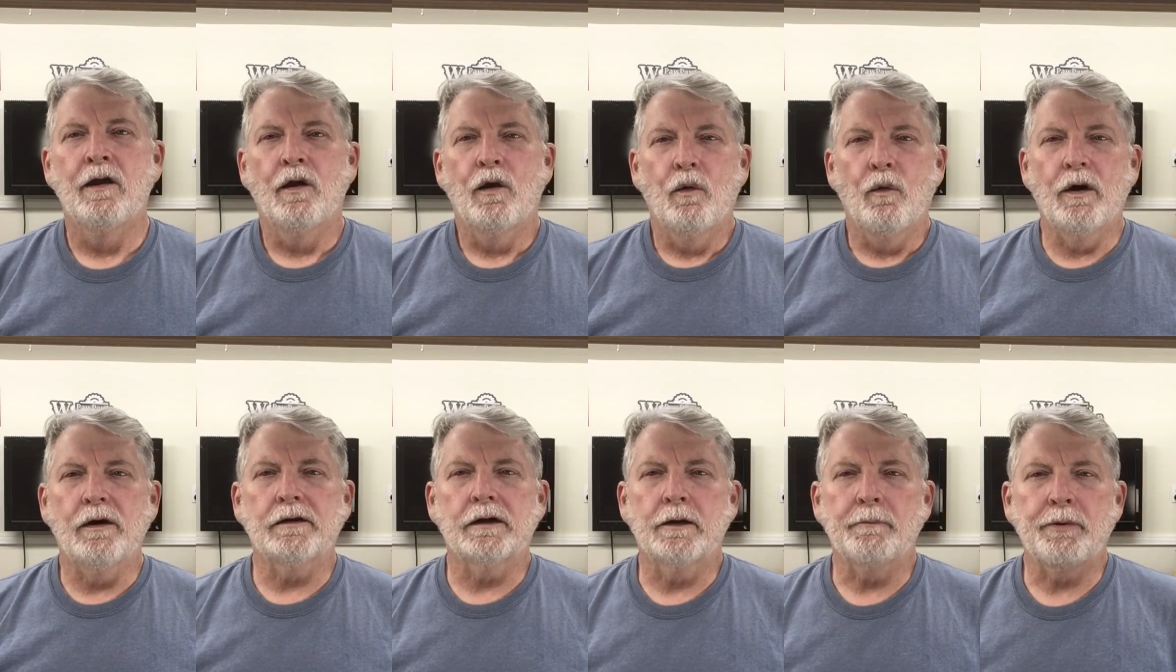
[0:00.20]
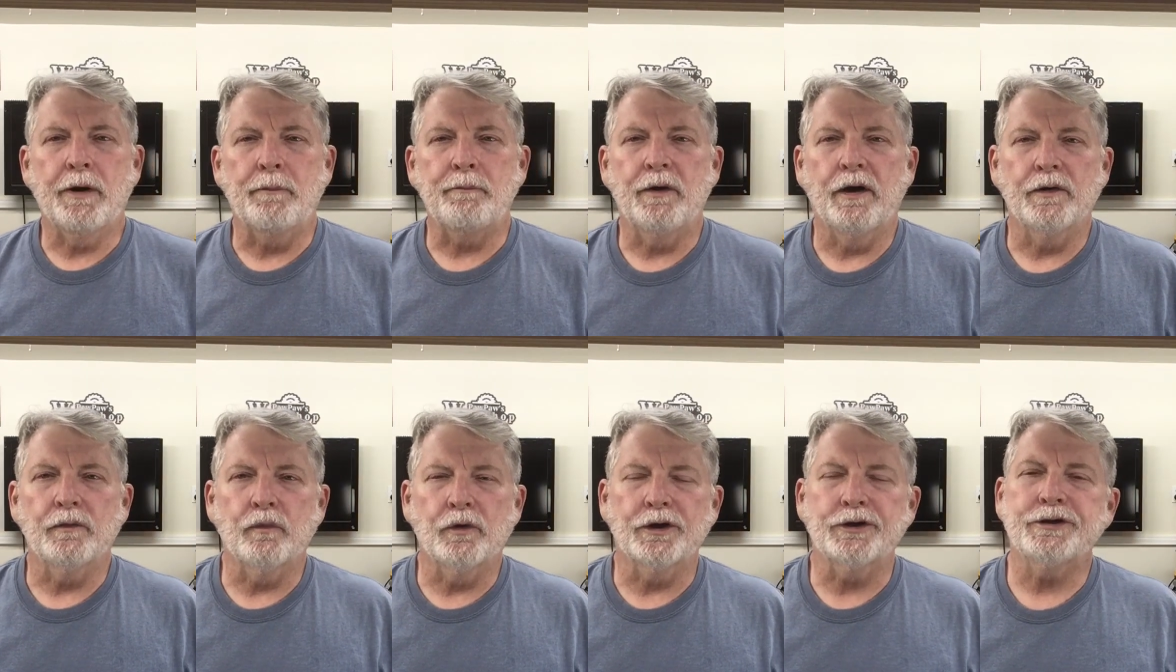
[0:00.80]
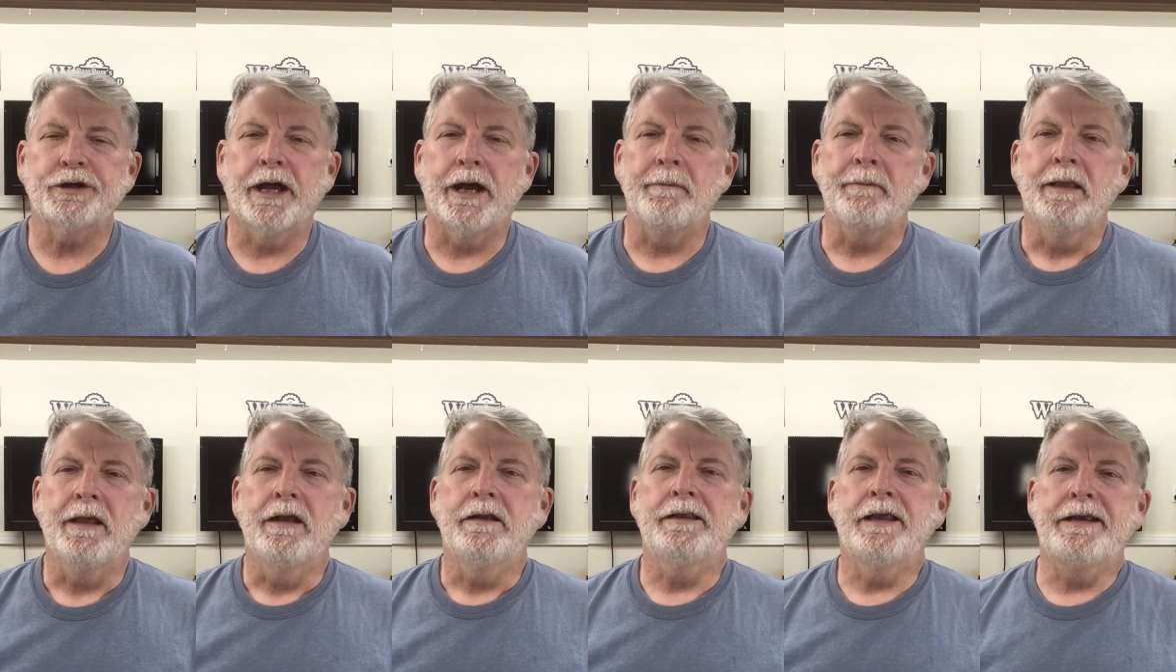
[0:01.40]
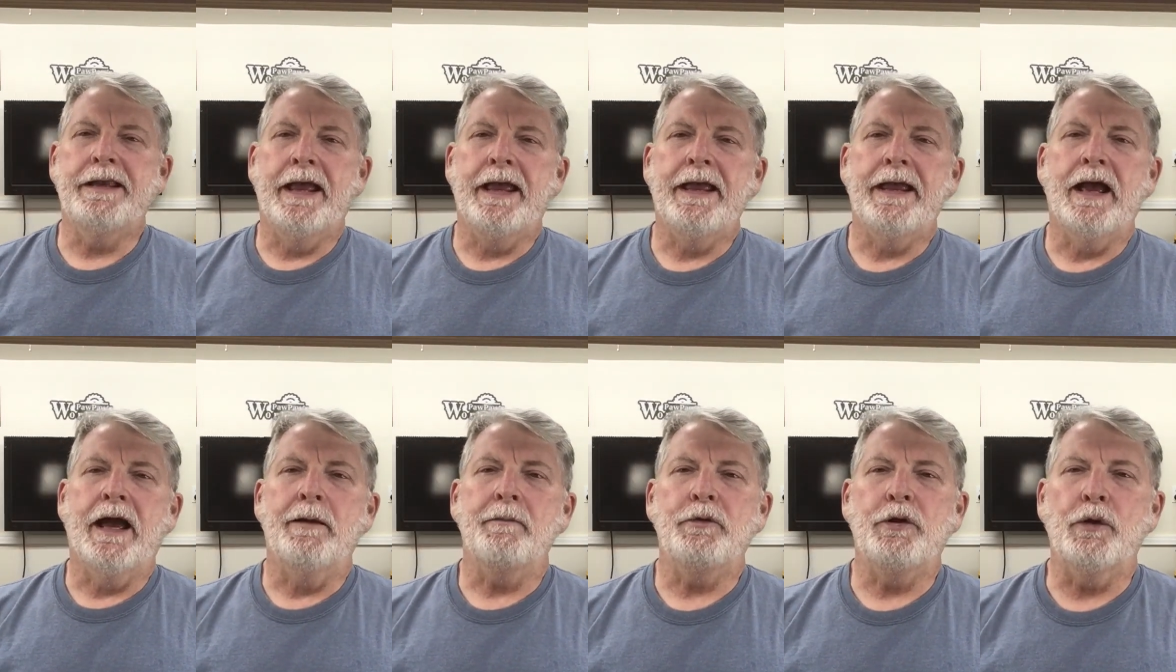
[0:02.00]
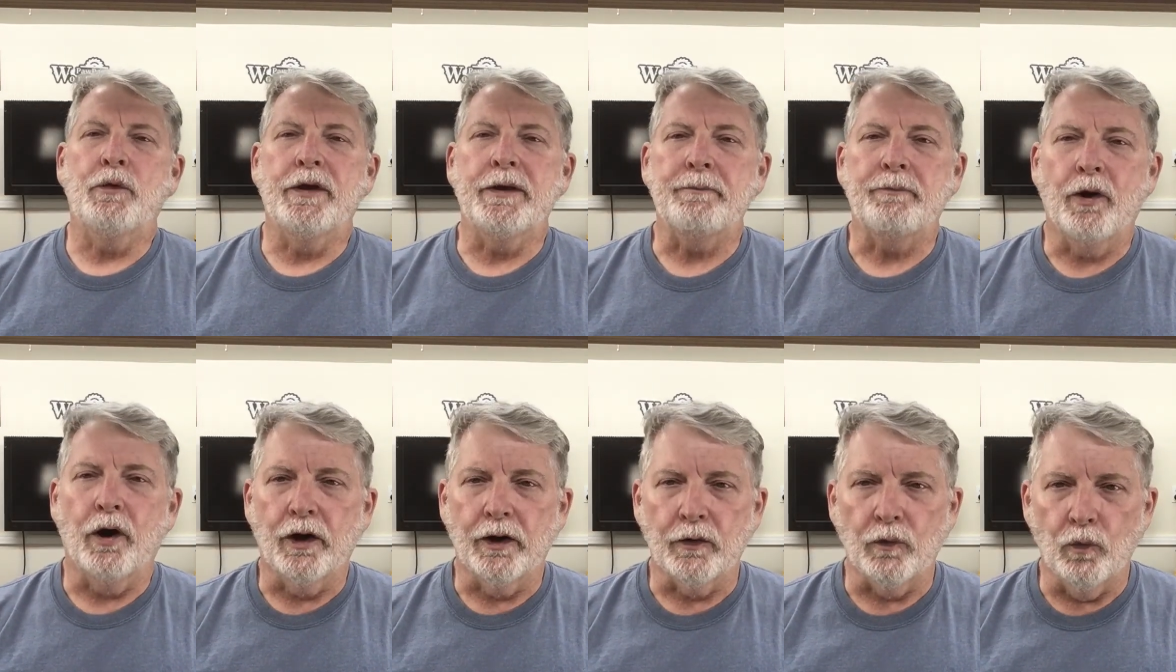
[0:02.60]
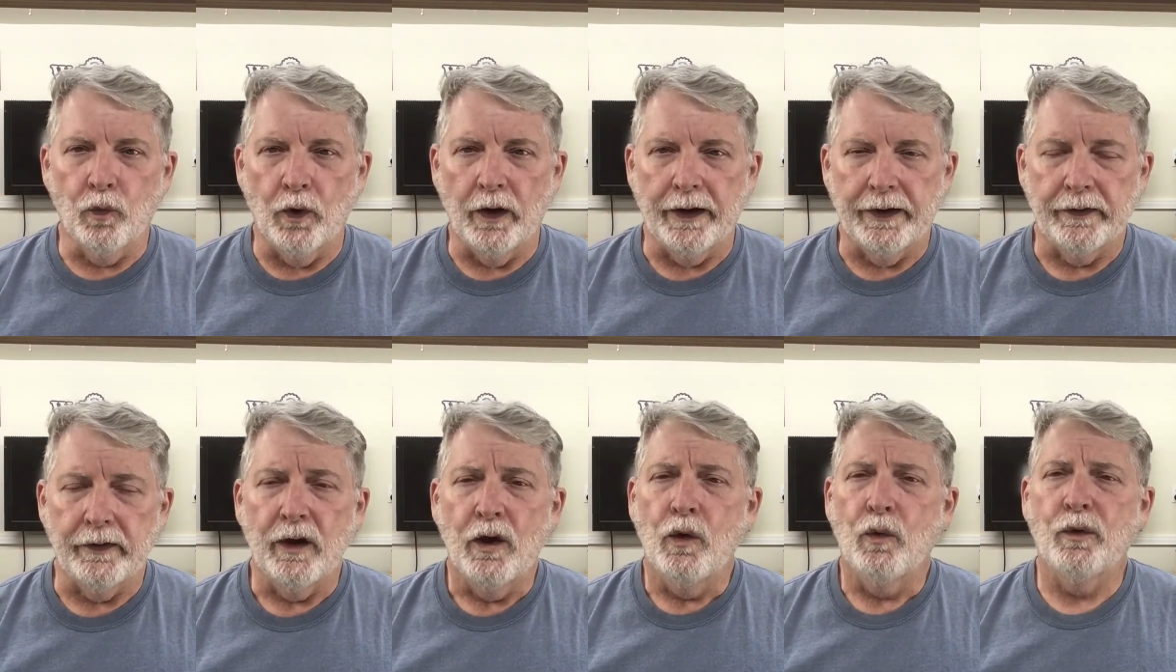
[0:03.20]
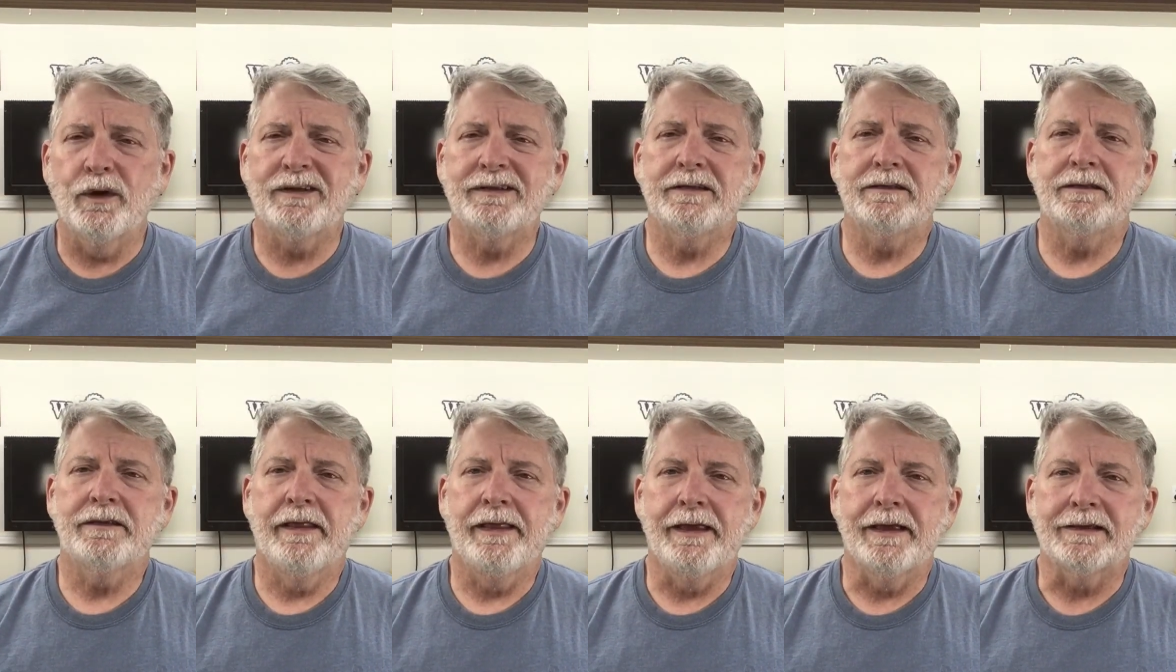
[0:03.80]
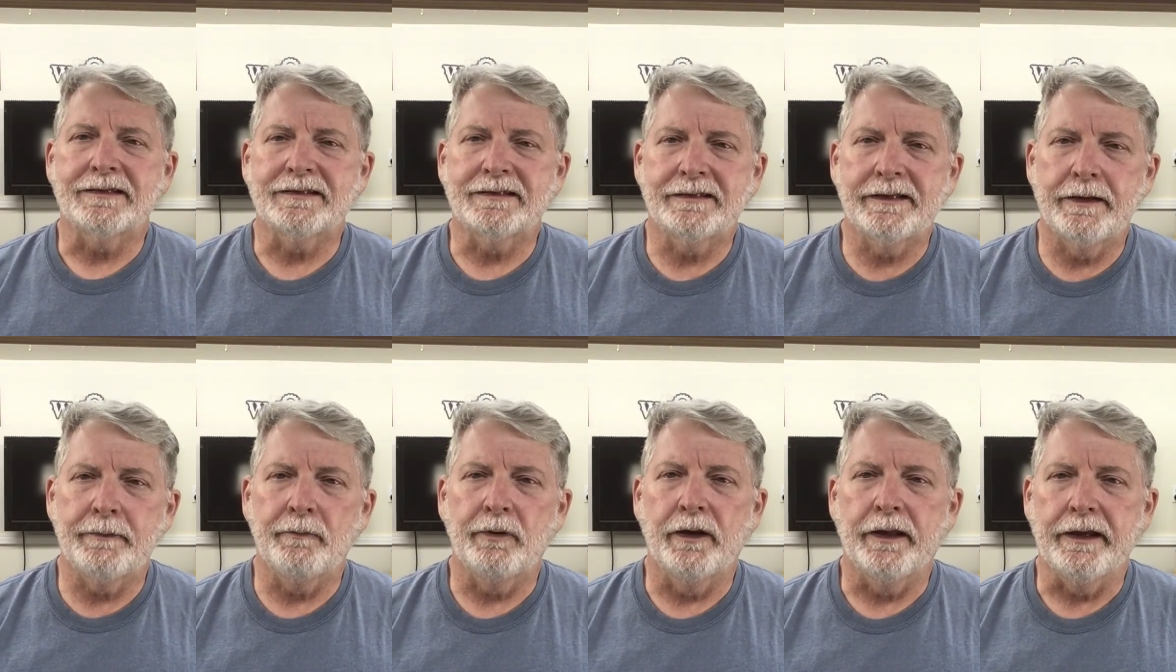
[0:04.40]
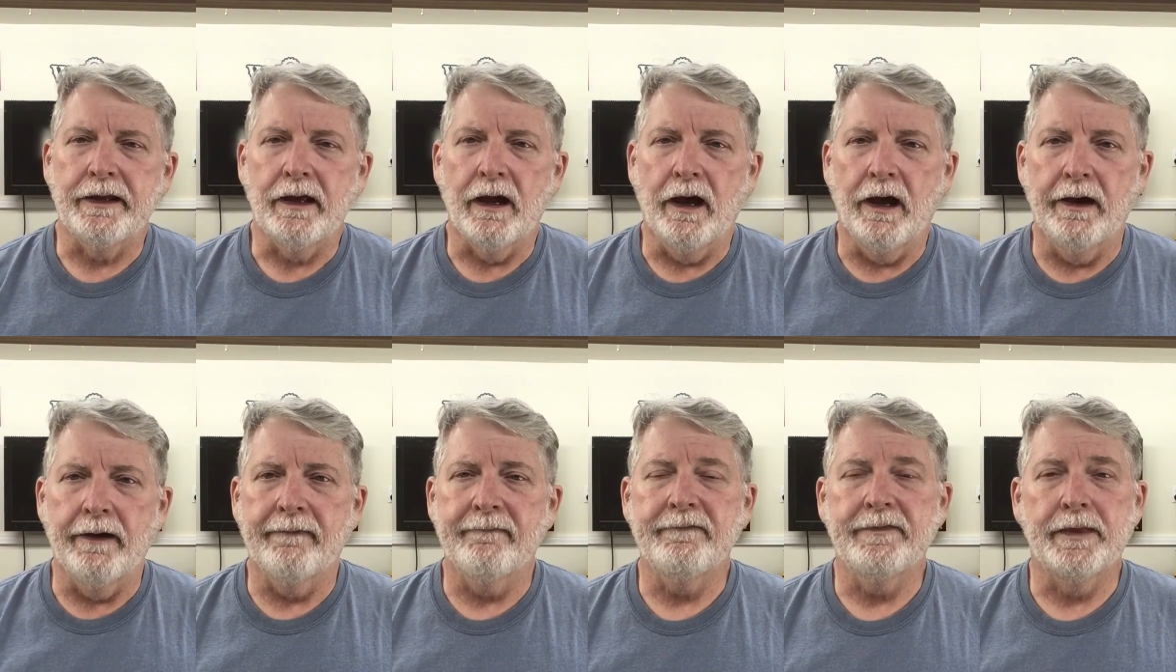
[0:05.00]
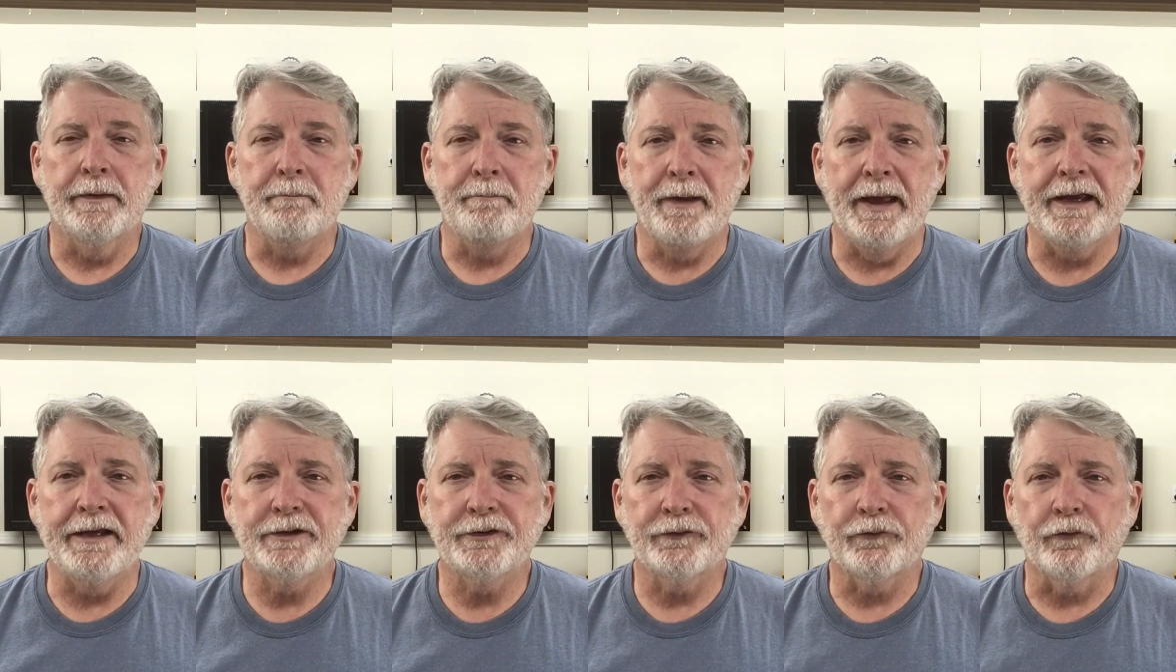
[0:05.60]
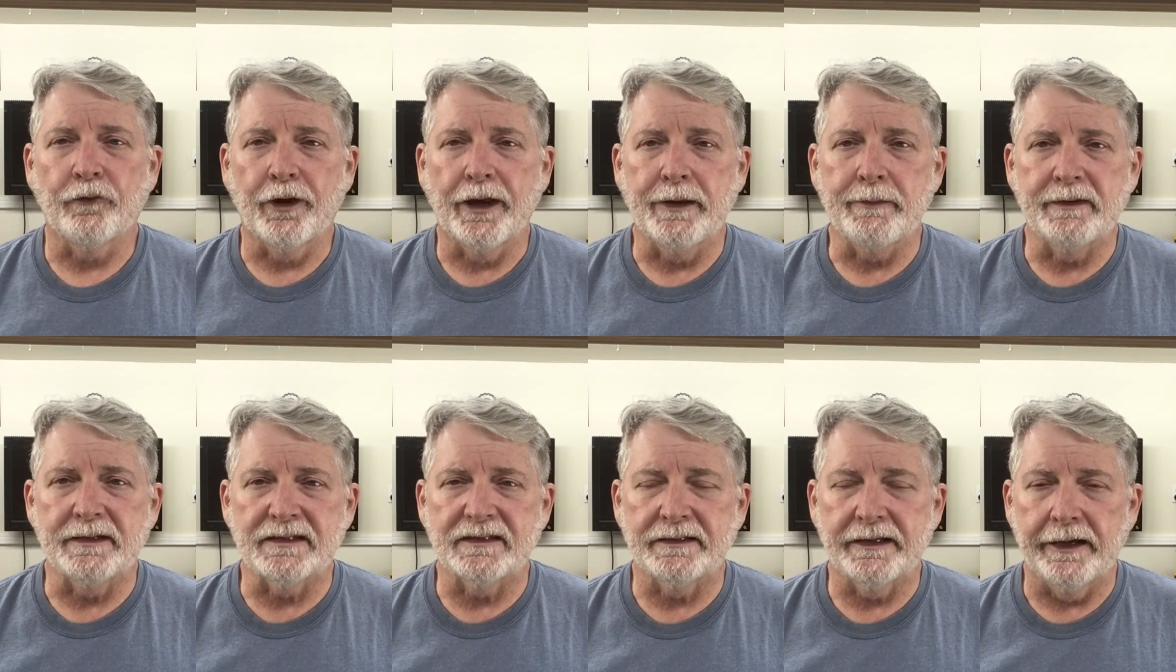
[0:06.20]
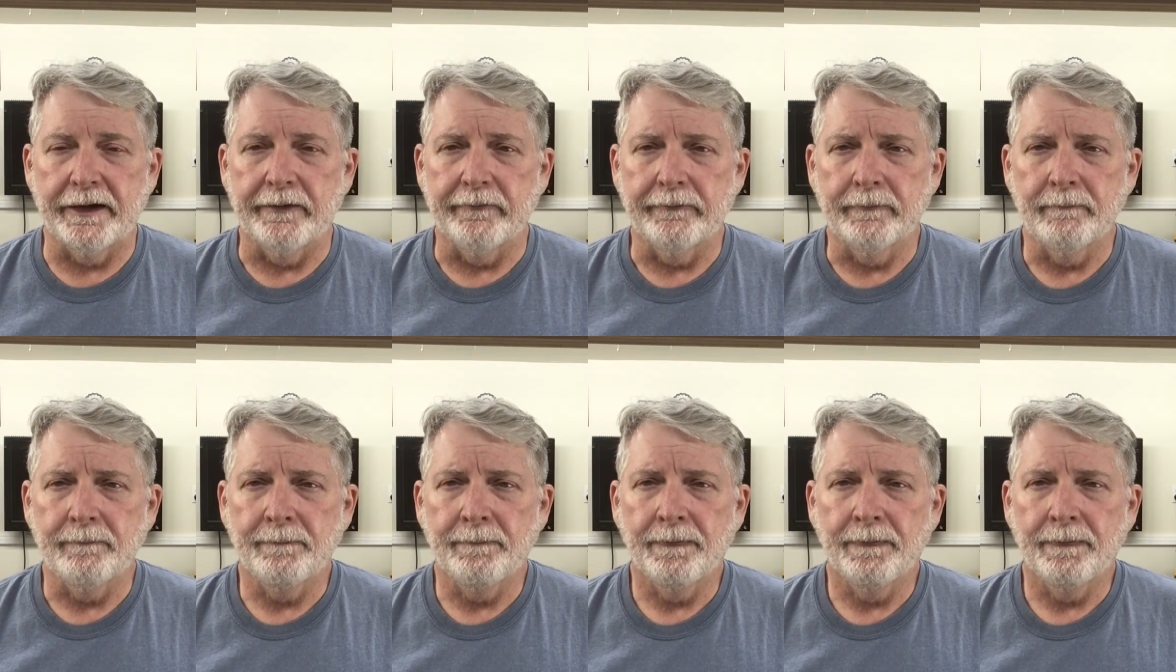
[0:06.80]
Welcome to Paw Paw's Workshop. Today I'm doing part one, which is the assembly of the base frame itself.